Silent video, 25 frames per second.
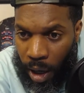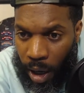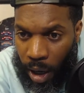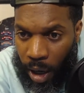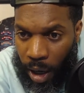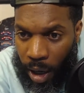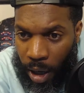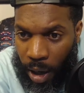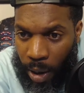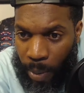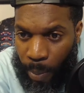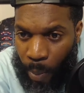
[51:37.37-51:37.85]

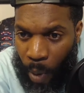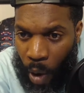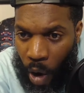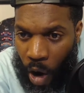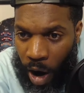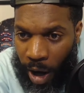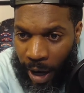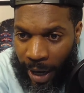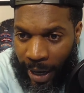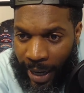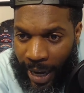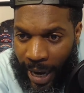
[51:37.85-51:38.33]

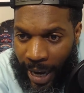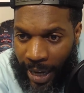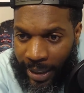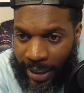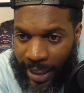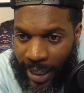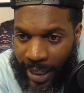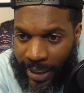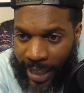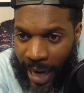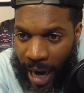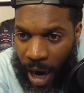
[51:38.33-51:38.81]
Marlon Day
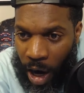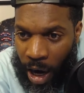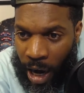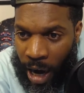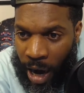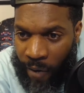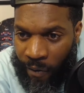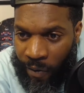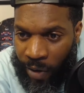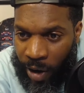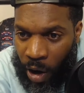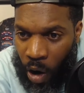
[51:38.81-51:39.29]
says, how
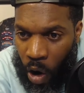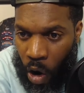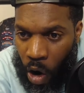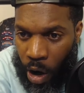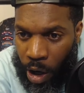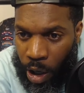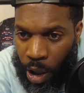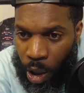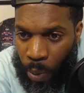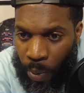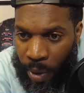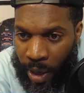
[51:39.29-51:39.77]
confident
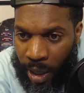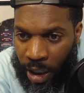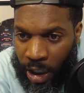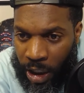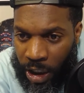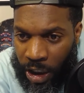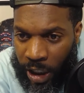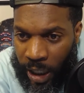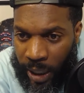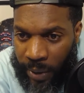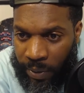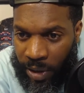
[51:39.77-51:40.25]
are you in the
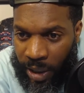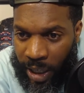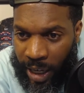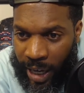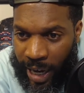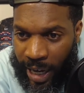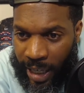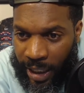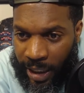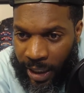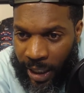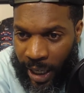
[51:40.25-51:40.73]
Chiefs
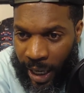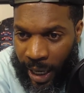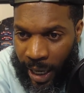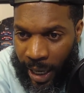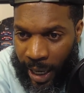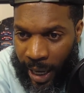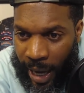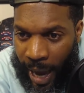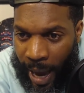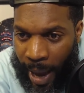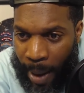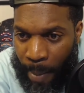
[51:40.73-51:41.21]

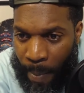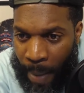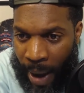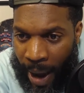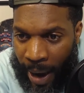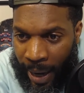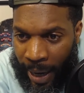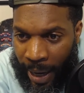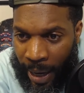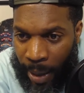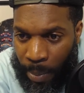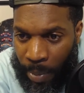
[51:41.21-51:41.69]
DST at
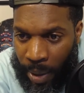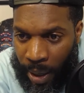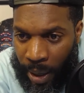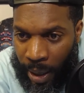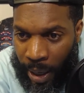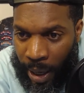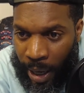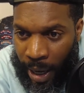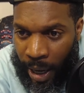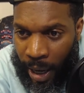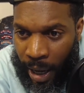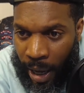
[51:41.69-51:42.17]

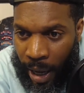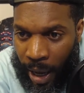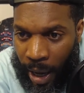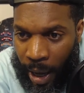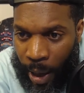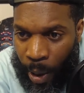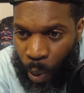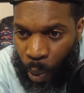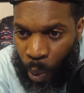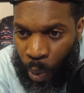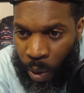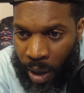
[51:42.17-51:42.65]
Miami
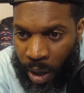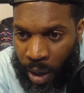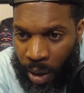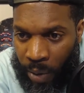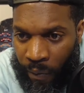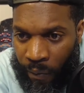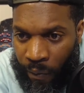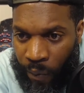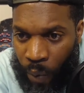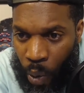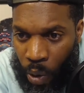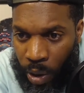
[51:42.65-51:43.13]
in
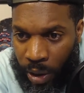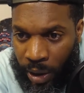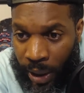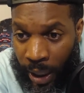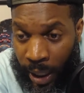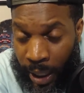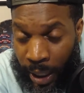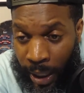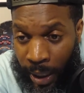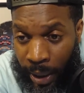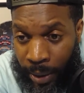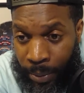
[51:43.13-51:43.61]
week
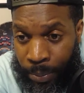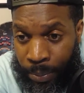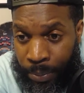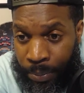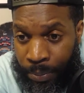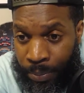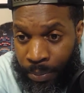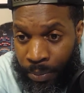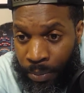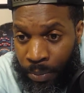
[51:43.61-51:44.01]
14?